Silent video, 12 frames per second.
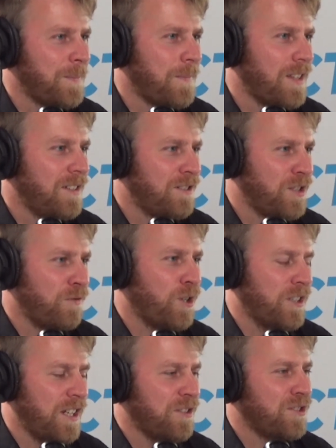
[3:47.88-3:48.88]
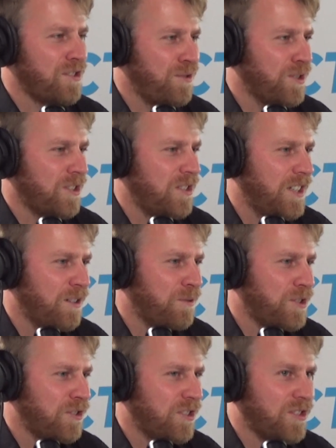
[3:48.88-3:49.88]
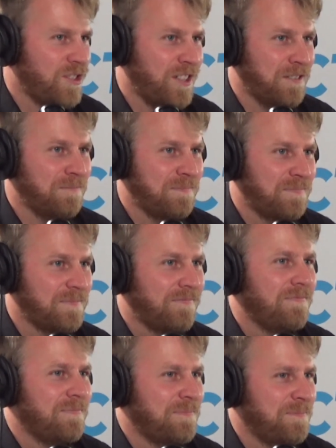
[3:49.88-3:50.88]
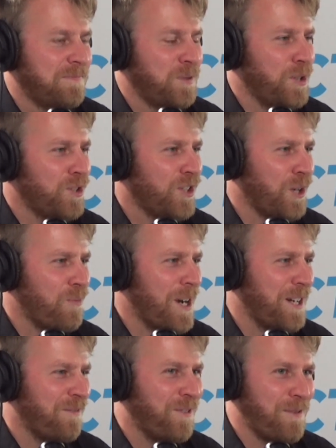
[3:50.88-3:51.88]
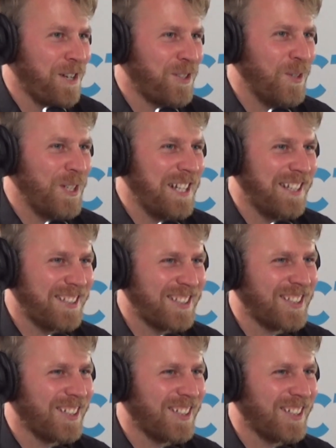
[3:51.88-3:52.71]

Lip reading: So I've got another 66 now, which is just been sitting and waiting for about 2 years. So.